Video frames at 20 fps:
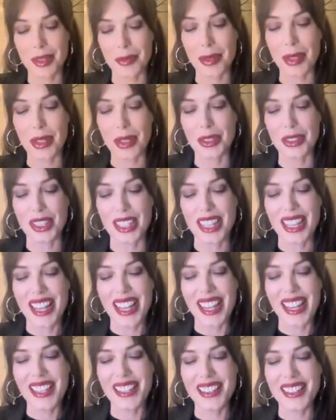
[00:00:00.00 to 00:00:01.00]
mode.
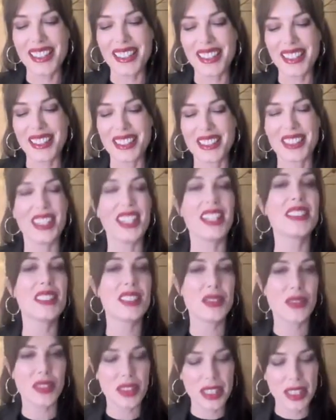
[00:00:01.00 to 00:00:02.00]
And the science
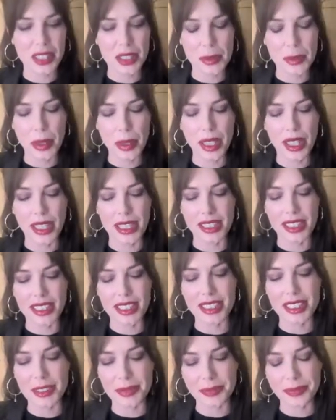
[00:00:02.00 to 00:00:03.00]
is very good behind
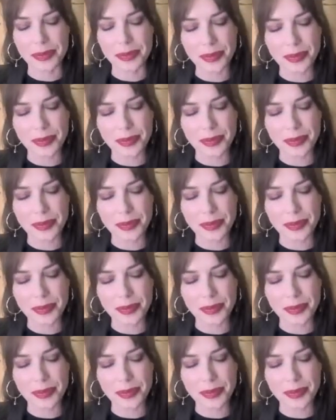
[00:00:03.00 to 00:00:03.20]
this.